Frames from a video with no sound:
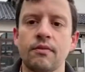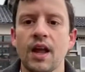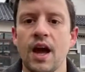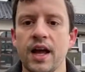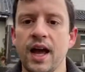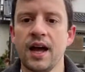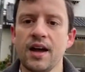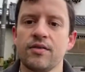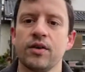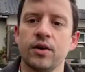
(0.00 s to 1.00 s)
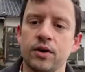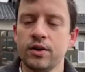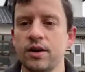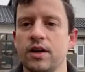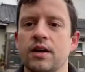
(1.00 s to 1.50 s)
I have
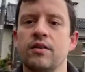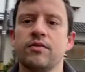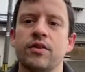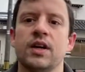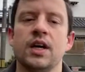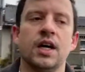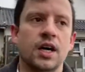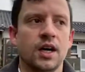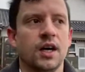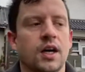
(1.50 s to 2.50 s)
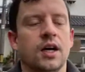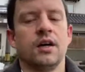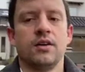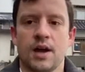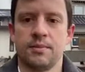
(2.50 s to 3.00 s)
heard of
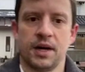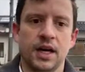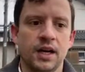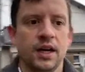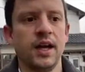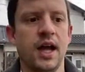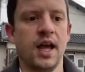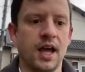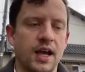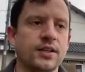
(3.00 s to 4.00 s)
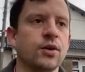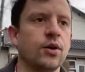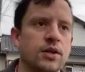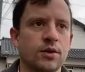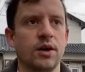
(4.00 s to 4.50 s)
Ranma and
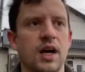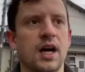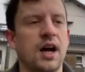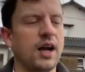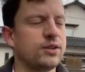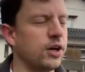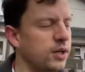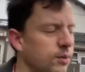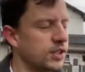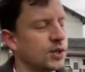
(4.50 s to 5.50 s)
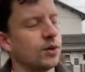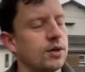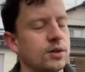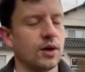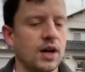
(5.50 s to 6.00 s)
Toradora. I tried to watch
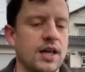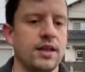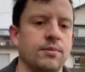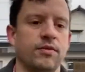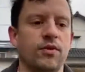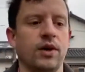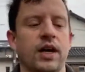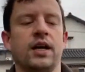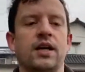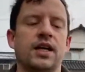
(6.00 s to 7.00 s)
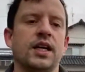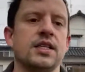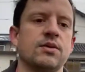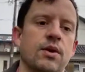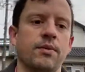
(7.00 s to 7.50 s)
Toradora, I think, before, and I couldn't get
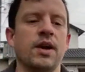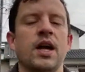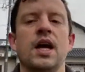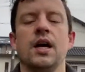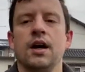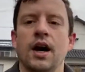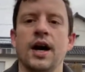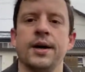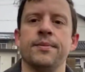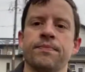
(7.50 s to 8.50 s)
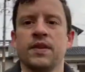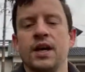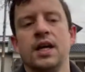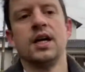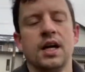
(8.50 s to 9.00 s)
into it.
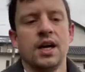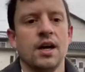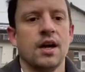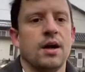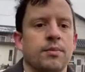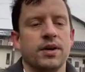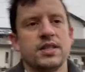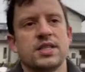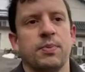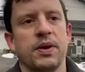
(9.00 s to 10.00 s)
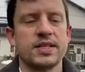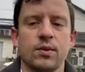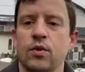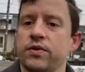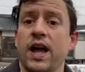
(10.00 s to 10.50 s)
But Spice and
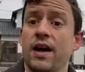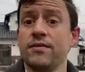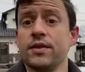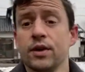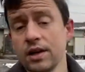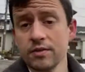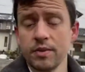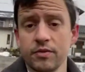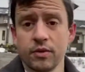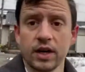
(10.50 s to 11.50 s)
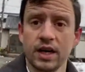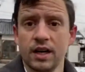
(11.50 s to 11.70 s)
Wolf I haven't heard of before.